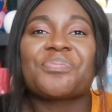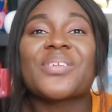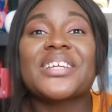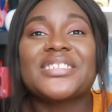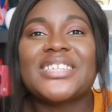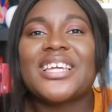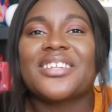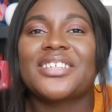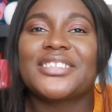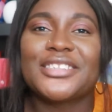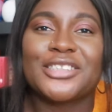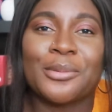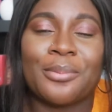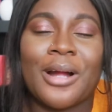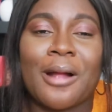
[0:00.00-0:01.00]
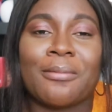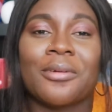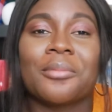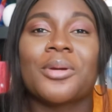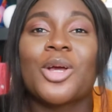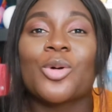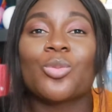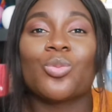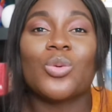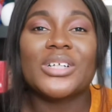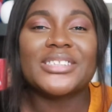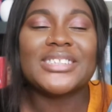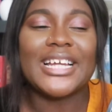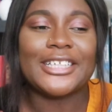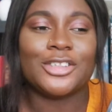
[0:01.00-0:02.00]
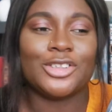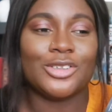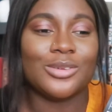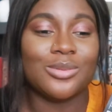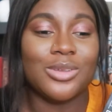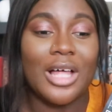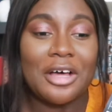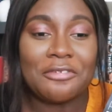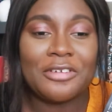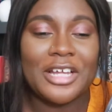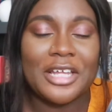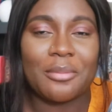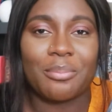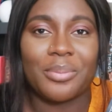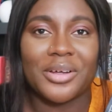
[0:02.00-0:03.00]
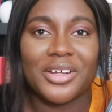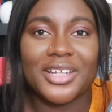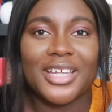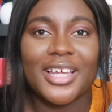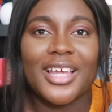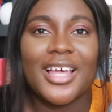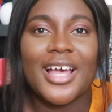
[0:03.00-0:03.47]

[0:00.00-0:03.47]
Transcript: This is the problem. Once I love a book,